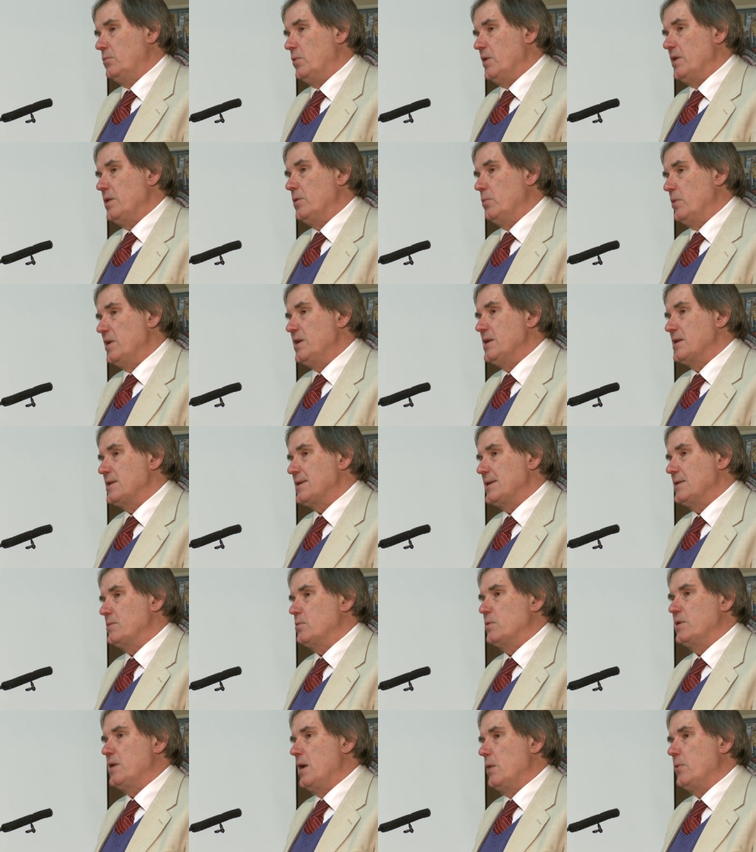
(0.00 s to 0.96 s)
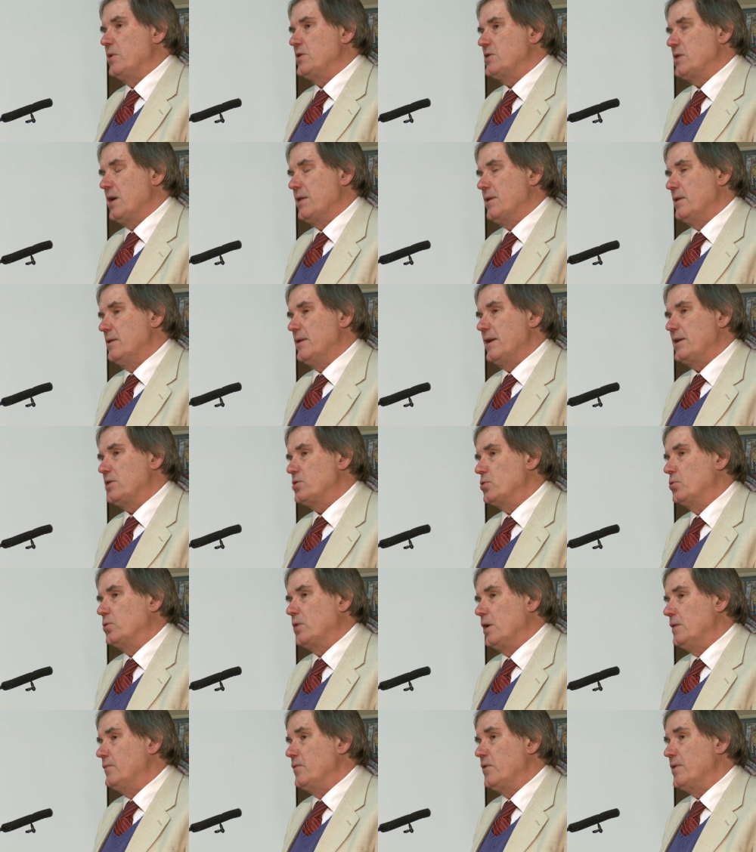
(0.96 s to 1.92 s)
the, witnesses would know each other and they
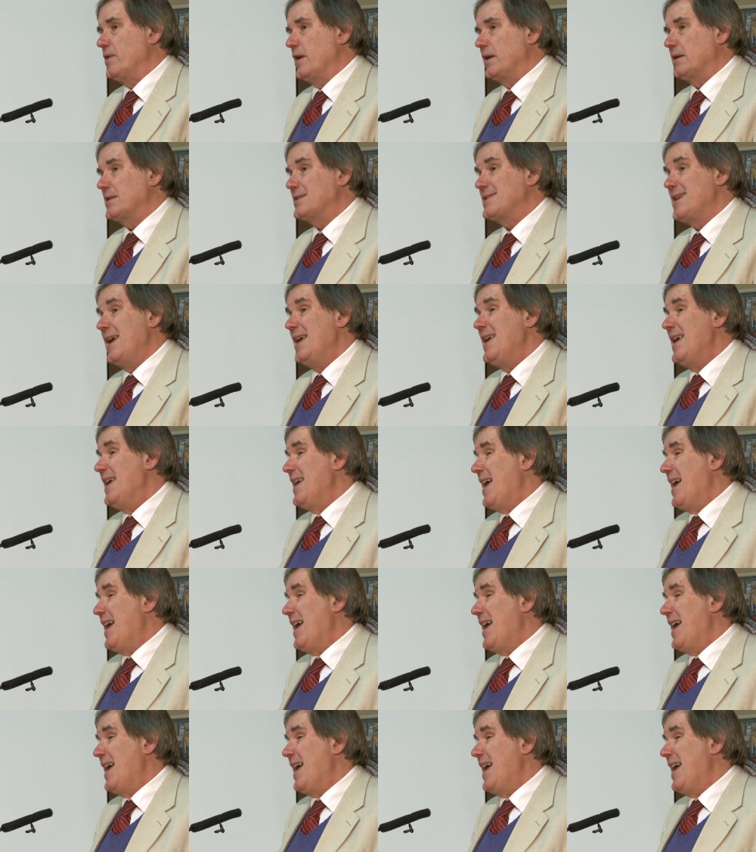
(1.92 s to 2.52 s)
talk over things.